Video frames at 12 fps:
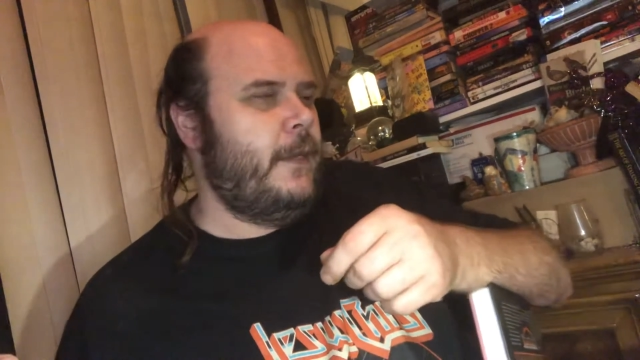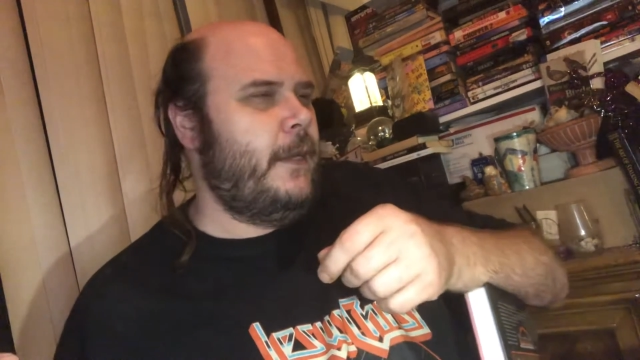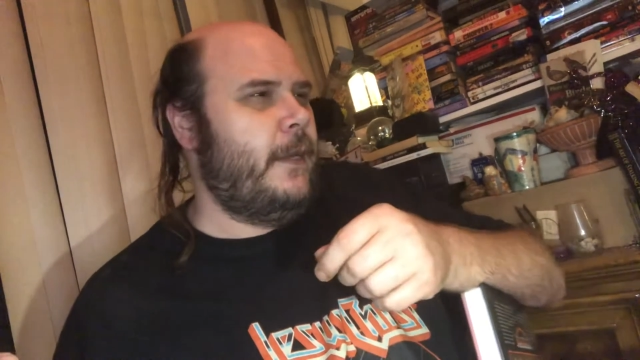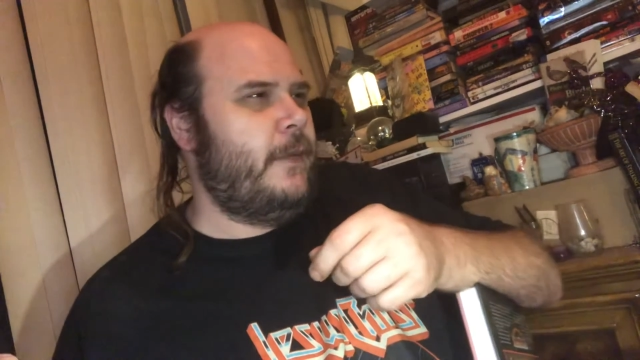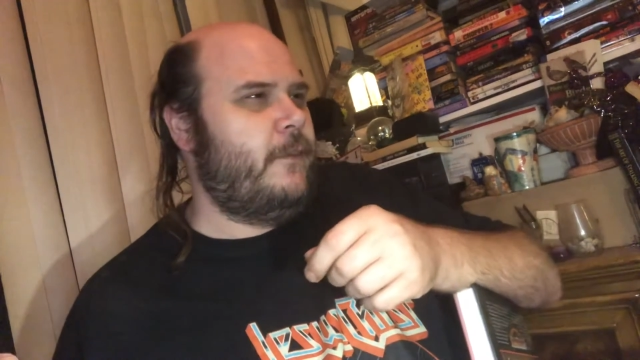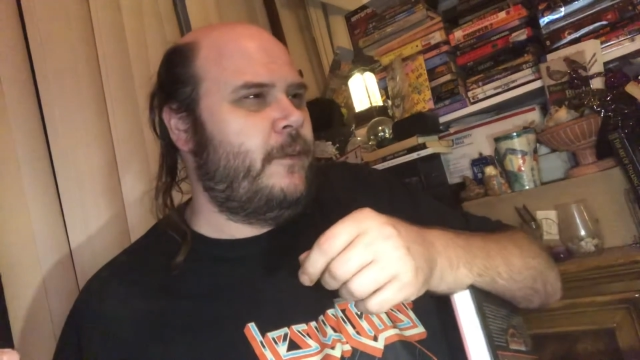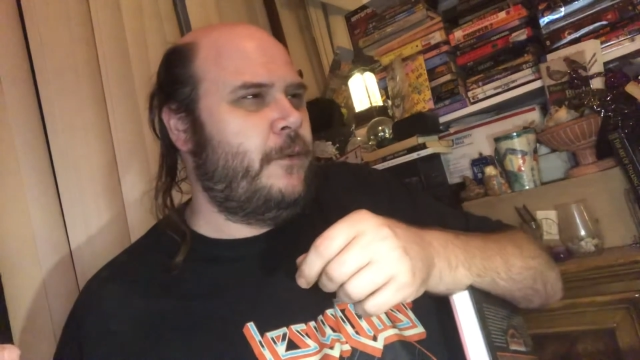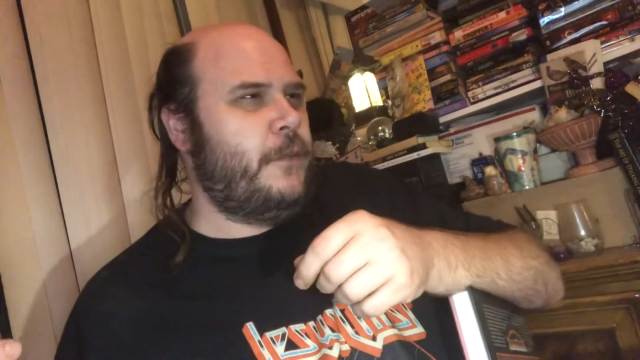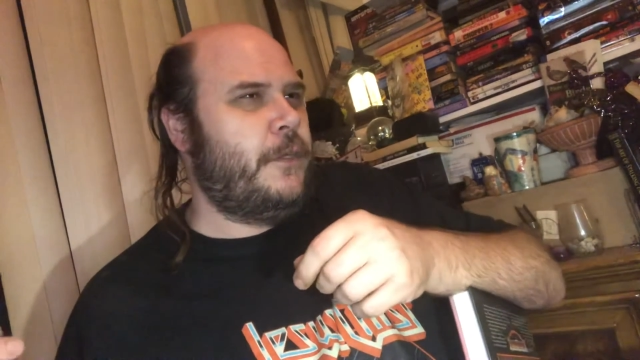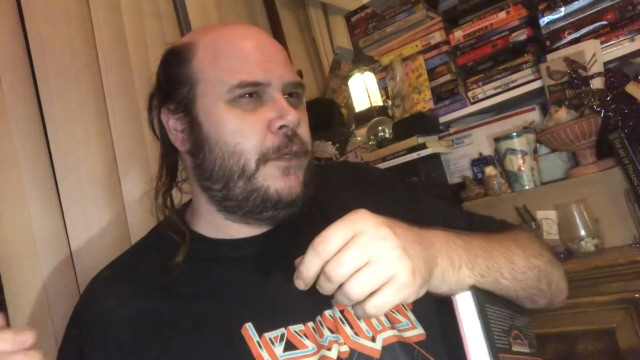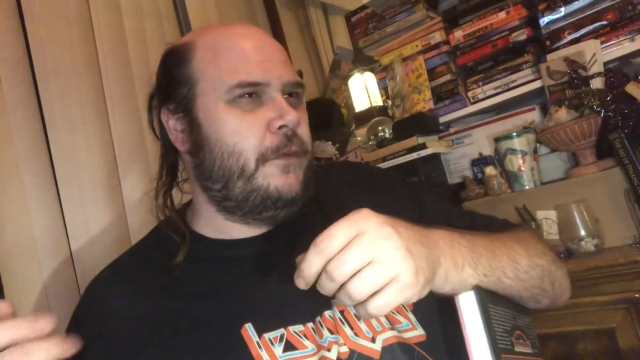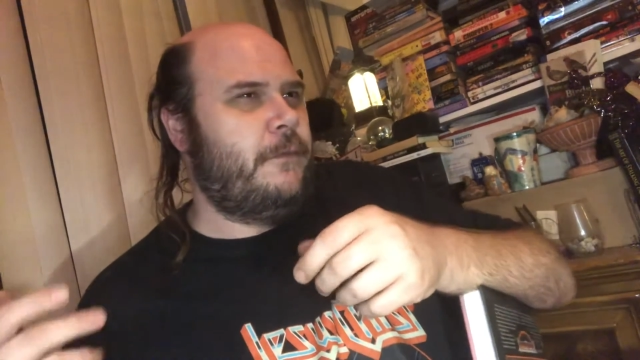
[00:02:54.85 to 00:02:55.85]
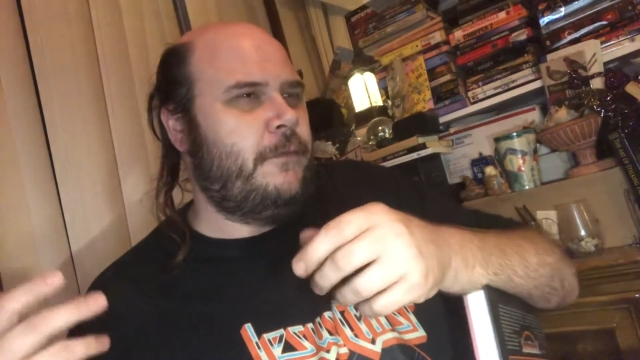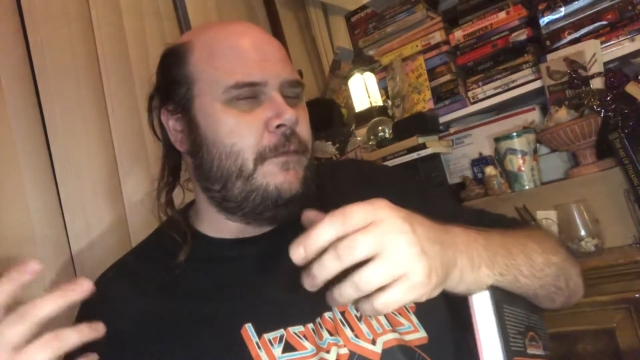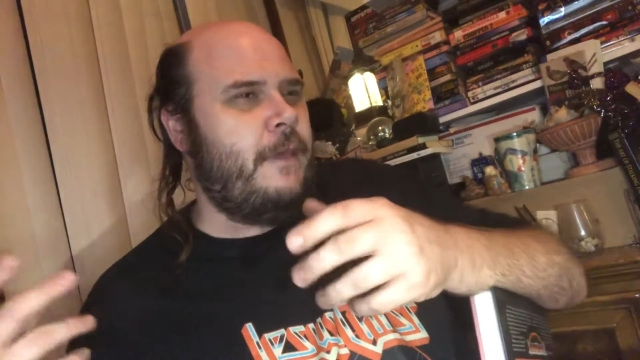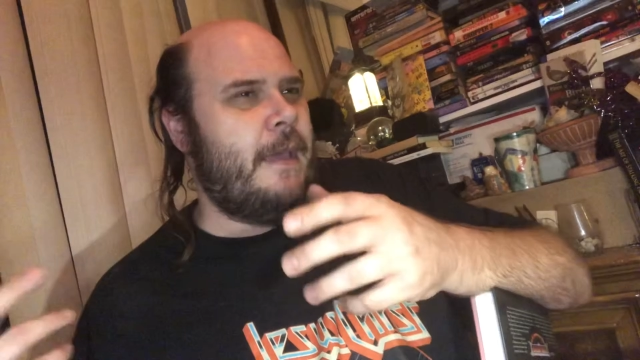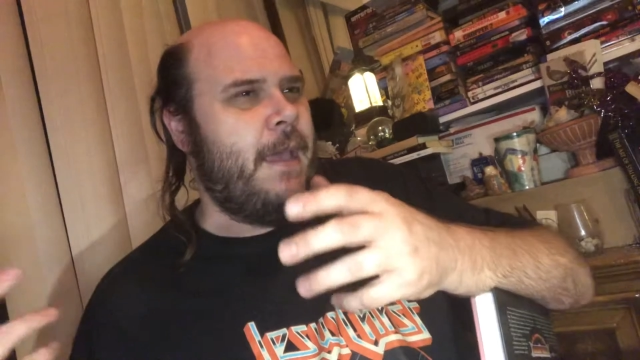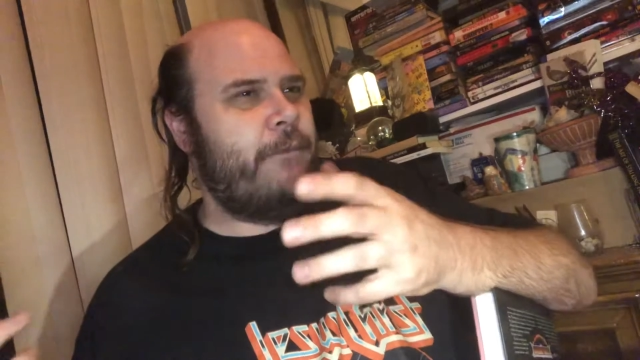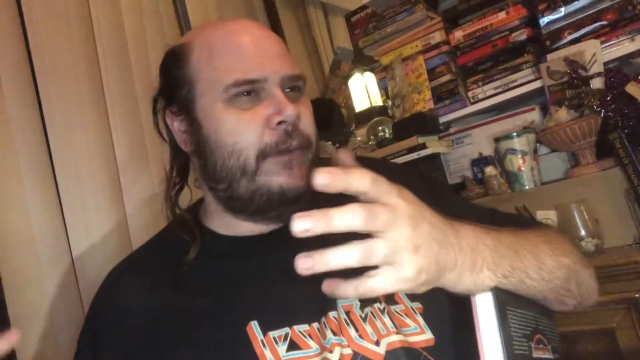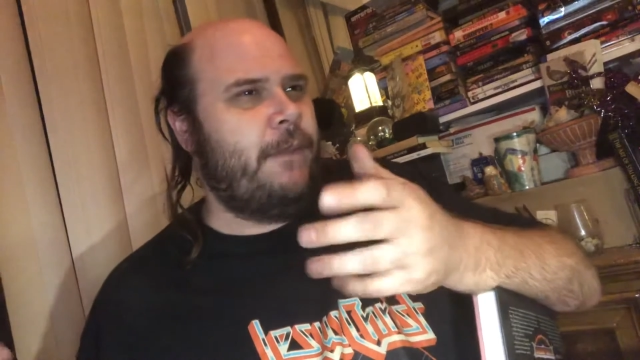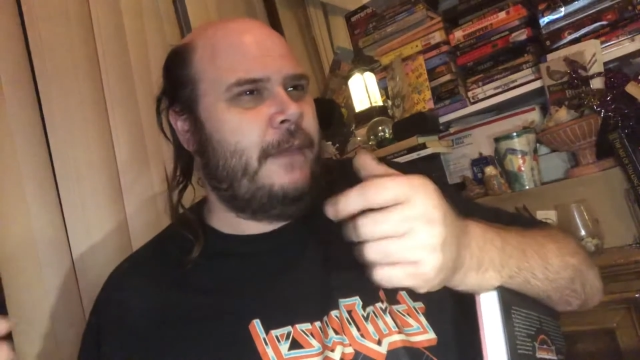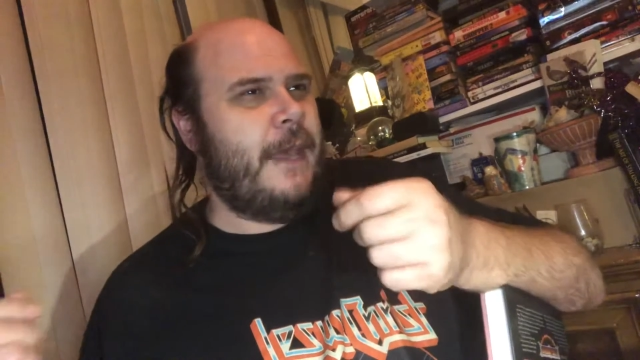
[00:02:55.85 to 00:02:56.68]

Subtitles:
And so you could have it